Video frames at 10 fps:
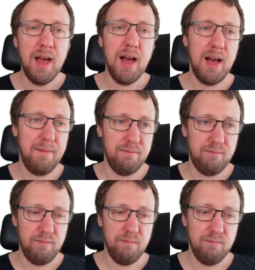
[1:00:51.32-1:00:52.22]

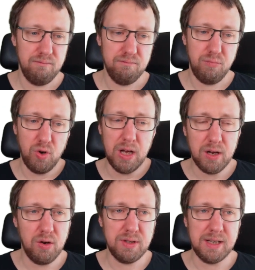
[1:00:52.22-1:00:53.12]
Polar
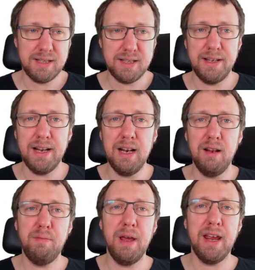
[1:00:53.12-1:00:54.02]
codes are still
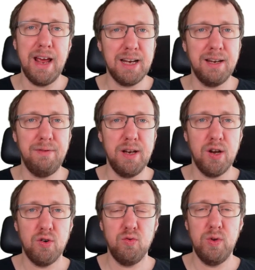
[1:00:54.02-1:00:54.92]
being
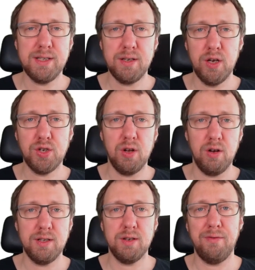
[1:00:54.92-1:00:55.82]
actively researched
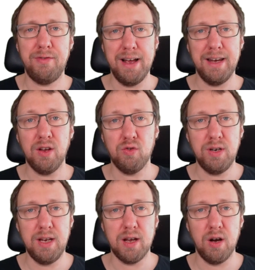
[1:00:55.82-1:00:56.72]
on, so finding good
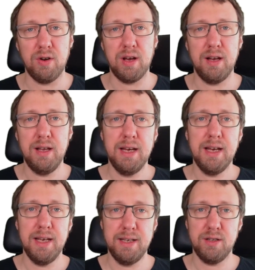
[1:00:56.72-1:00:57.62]
decoder
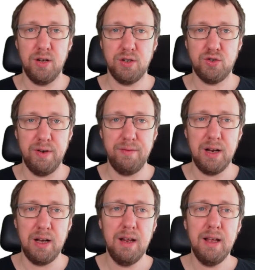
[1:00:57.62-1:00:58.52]
is not
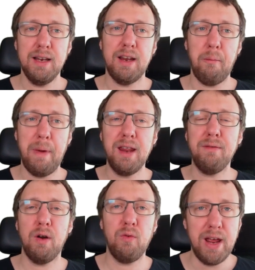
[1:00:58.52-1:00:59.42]
trivial. There are many
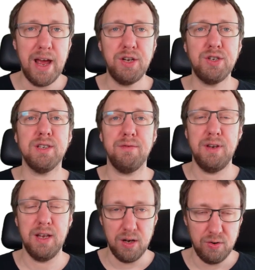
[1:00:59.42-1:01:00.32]
variations of
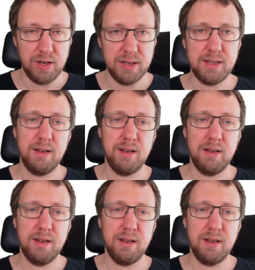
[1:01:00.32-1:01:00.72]
decoders,